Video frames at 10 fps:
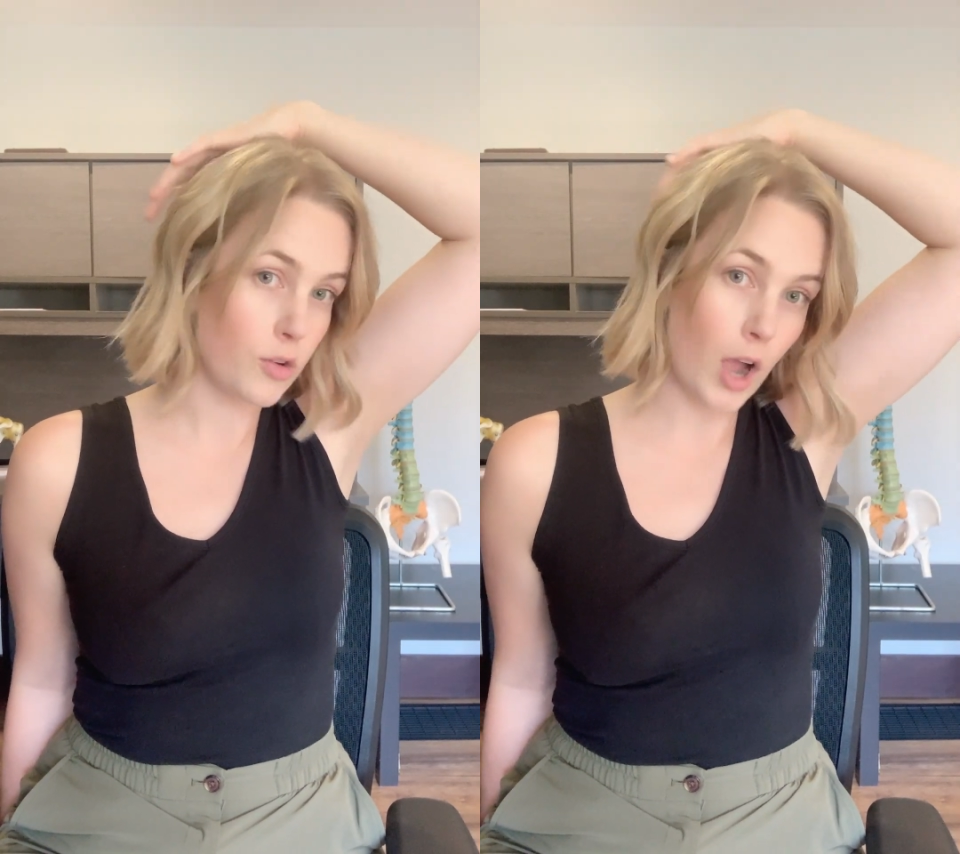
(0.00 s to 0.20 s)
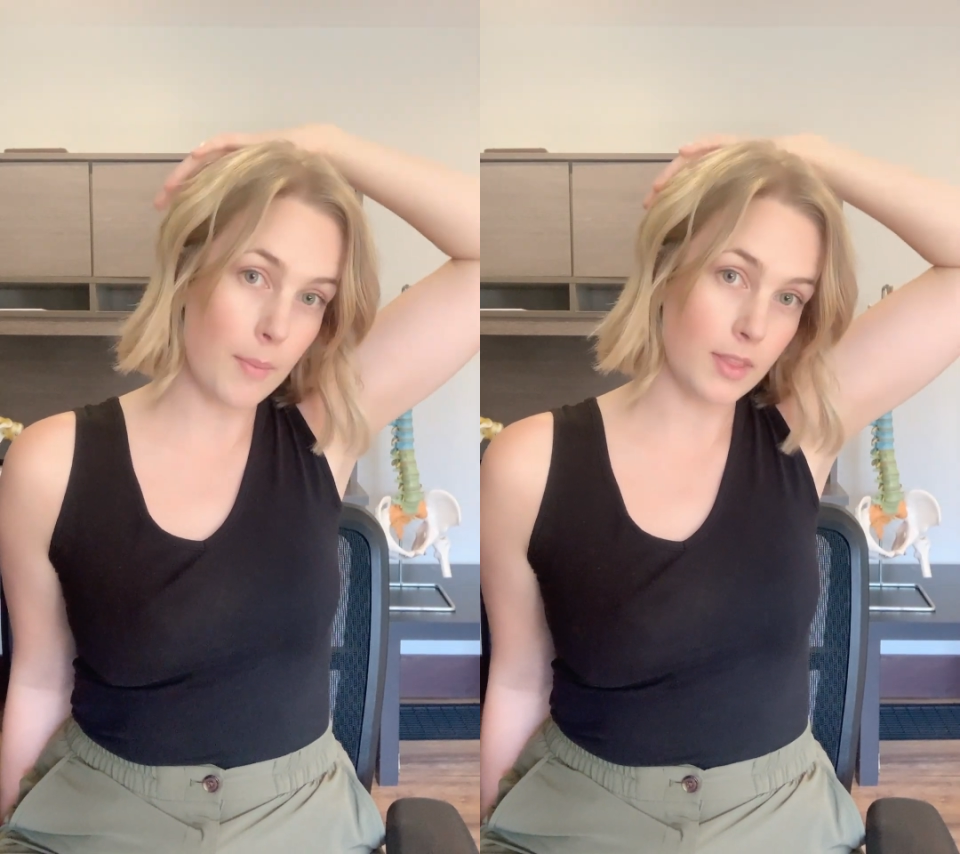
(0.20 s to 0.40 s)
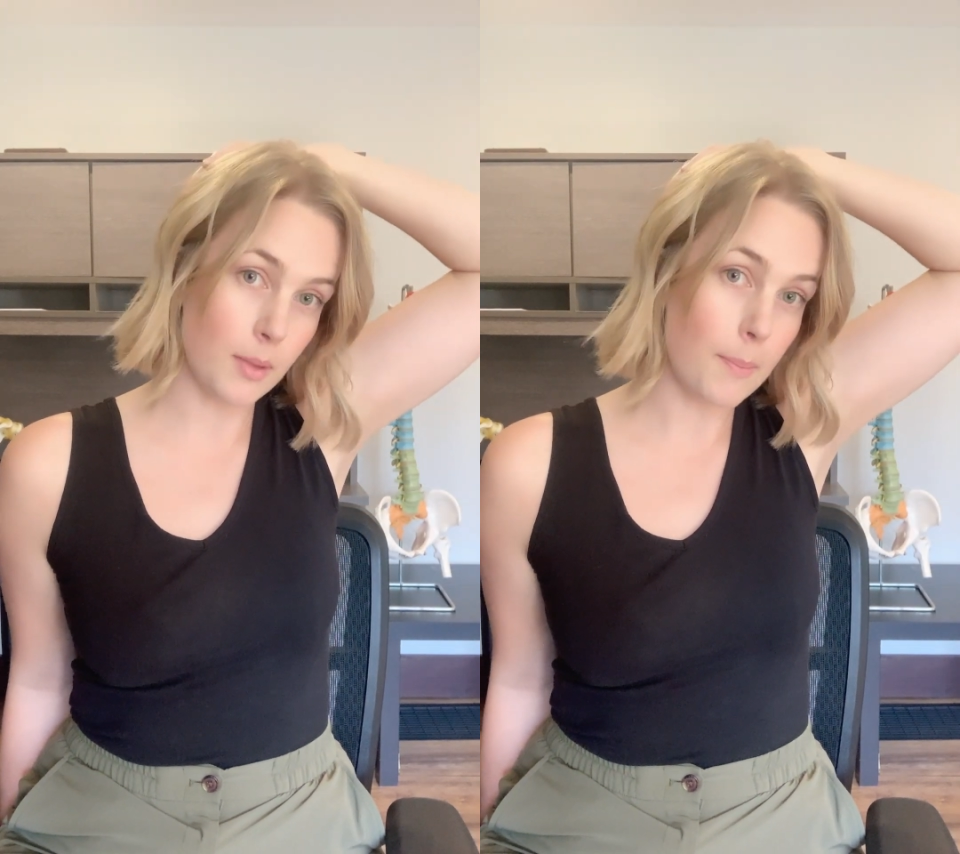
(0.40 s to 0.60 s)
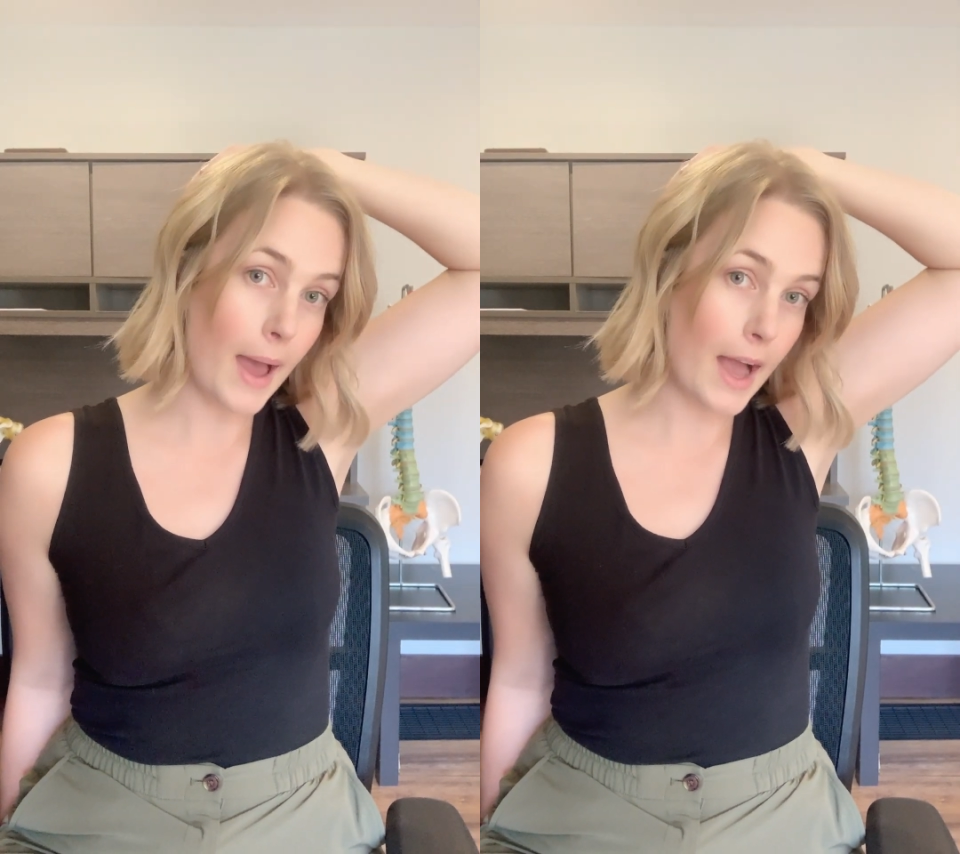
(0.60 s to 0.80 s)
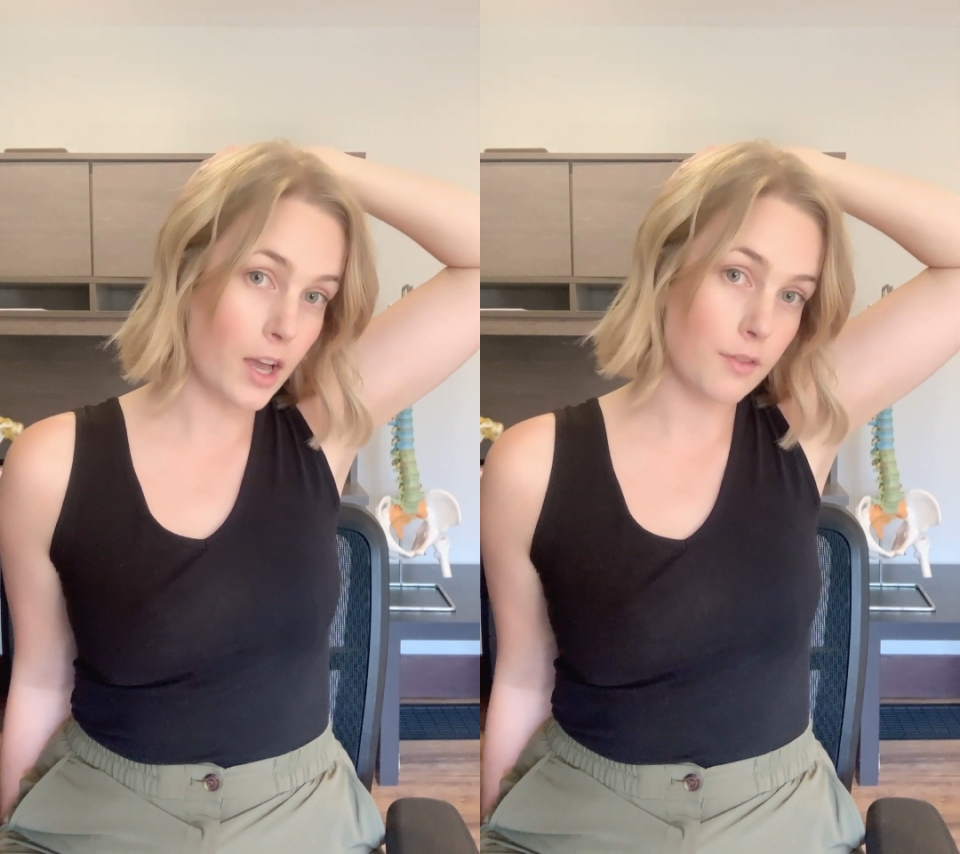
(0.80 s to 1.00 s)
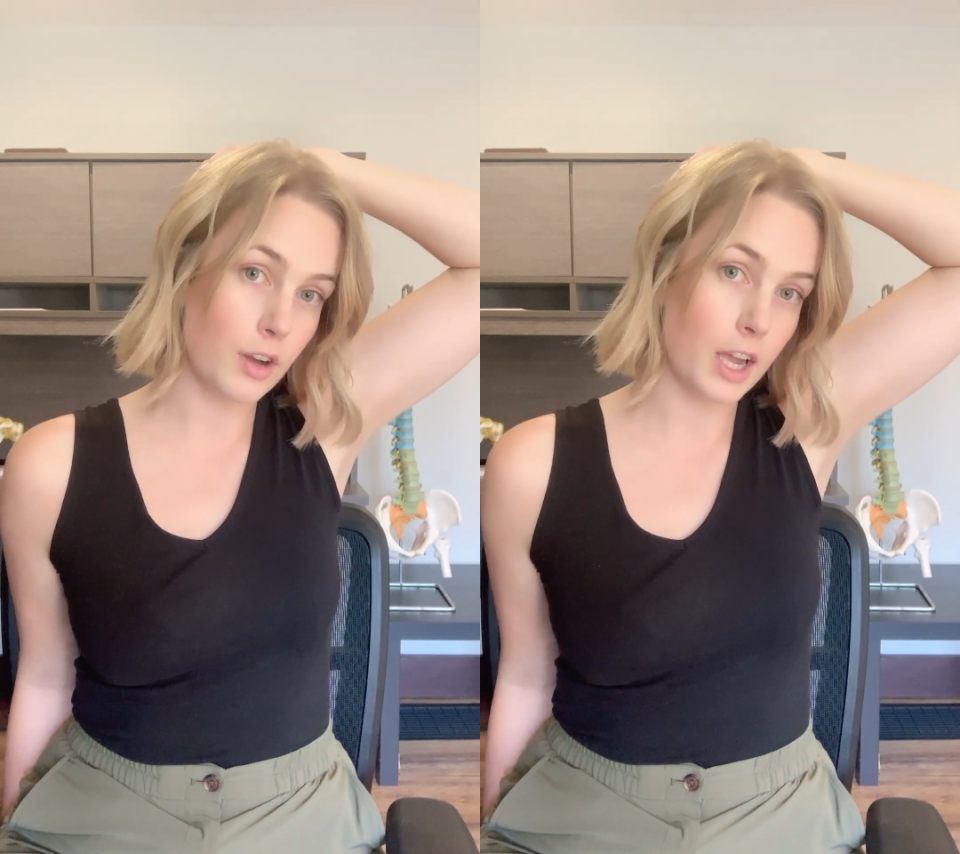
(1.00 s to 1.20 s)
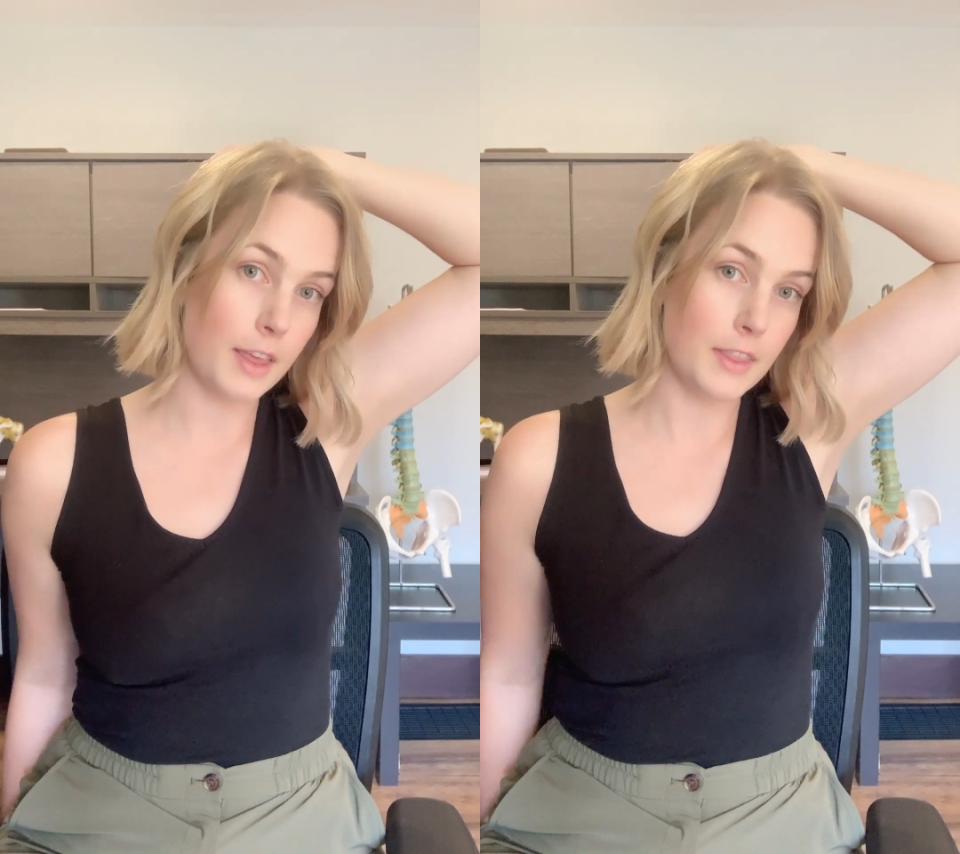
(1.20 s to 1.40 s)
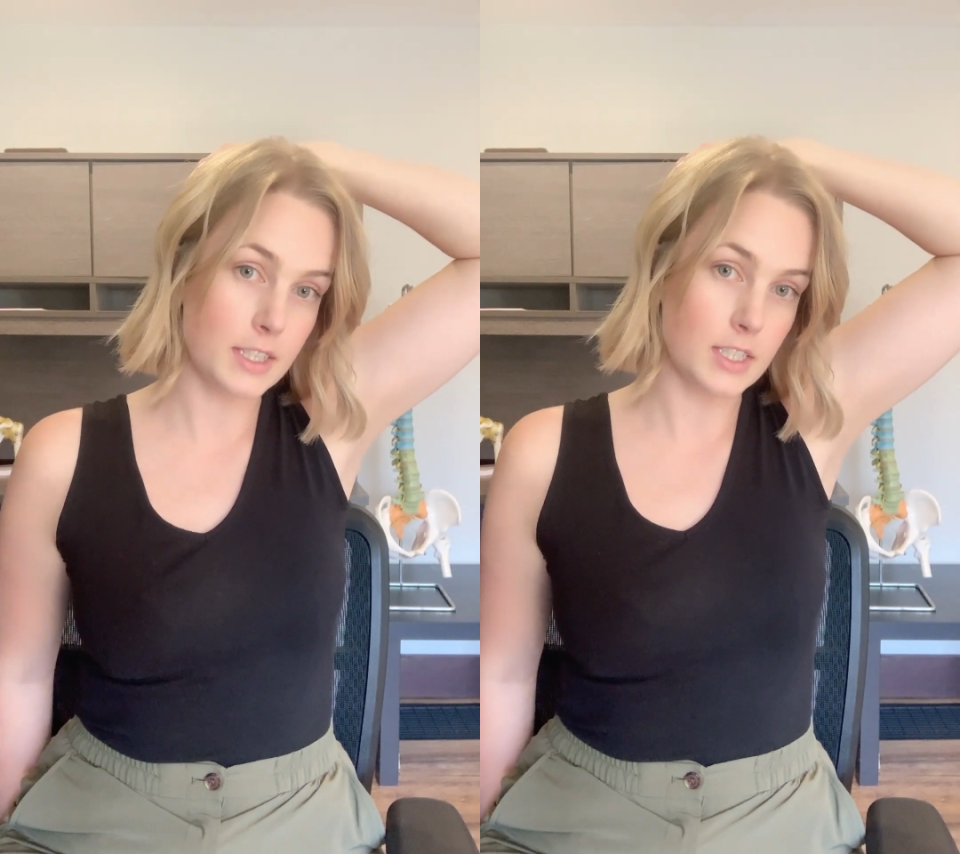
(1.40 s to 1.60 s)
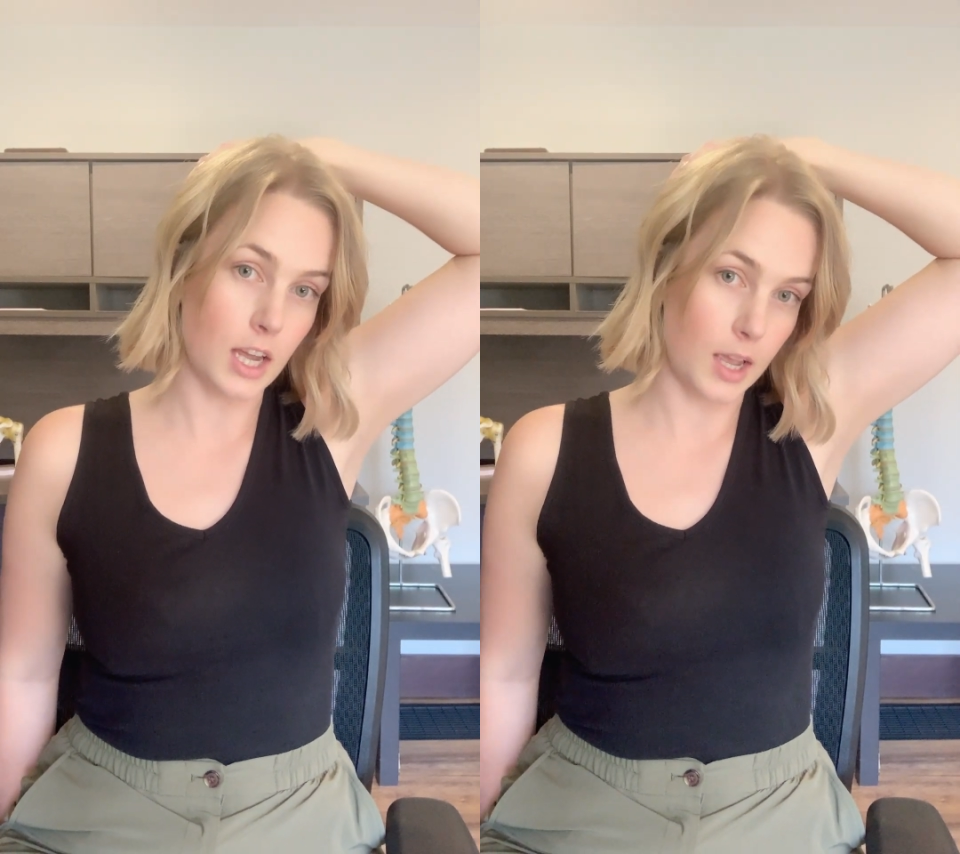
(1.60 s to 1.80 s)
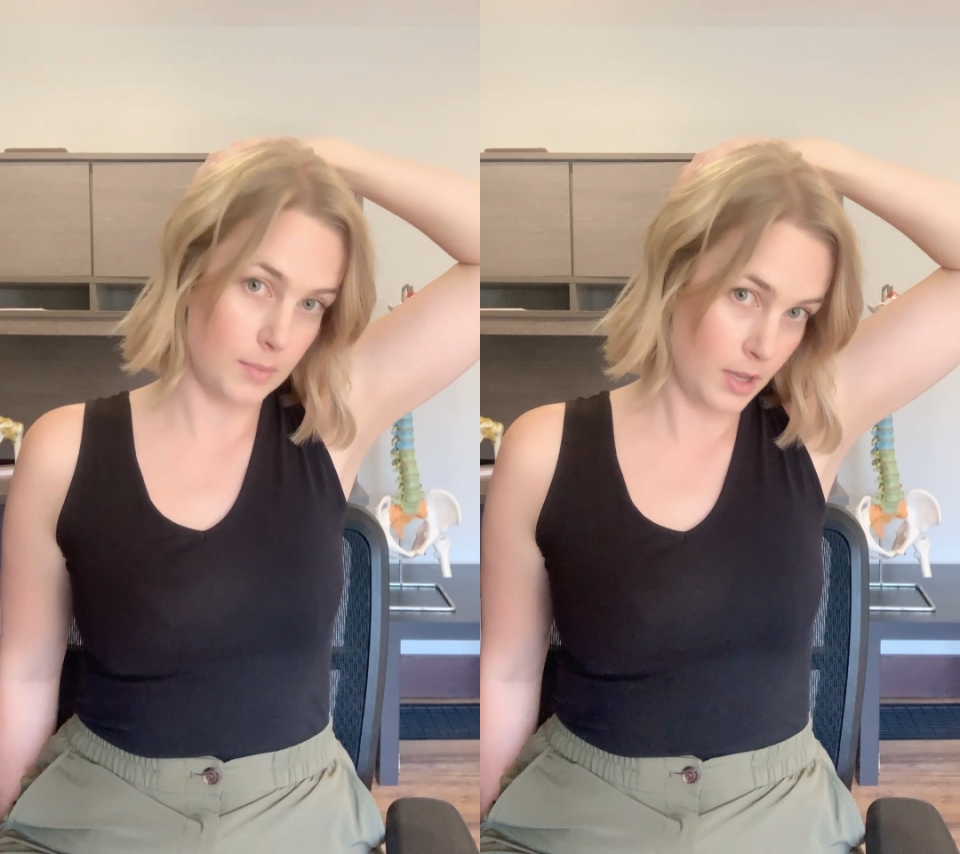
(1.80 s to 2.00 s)
grabbing the back of our head this
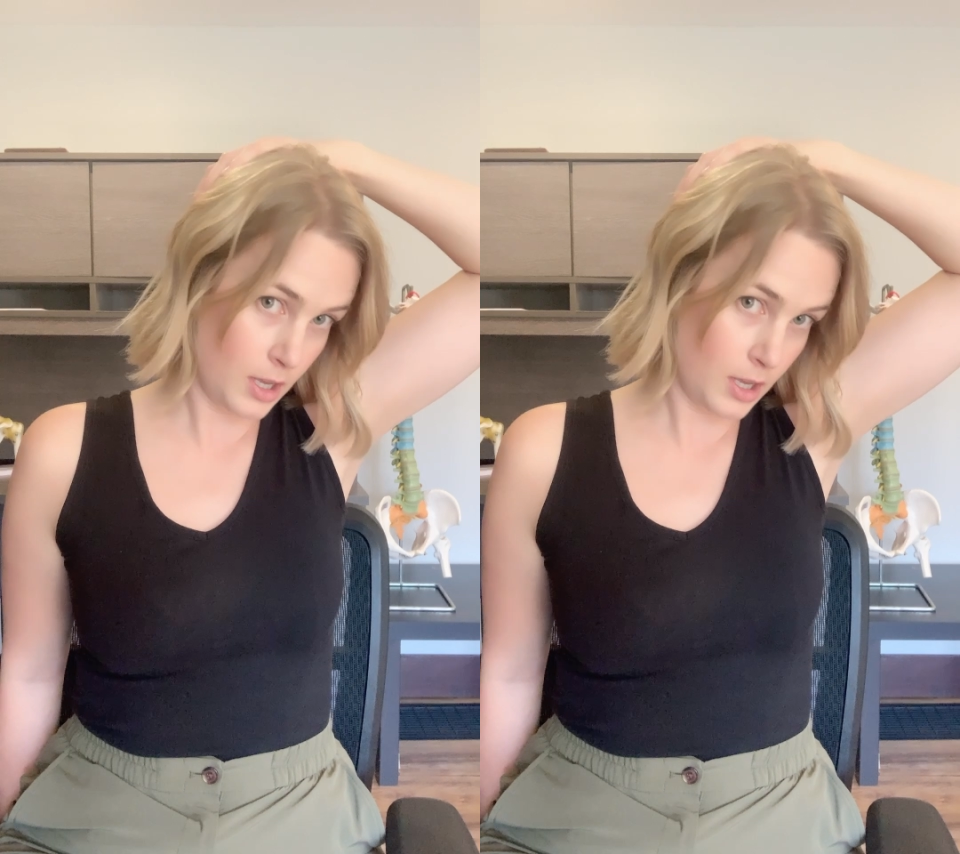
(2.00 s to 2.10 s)
time,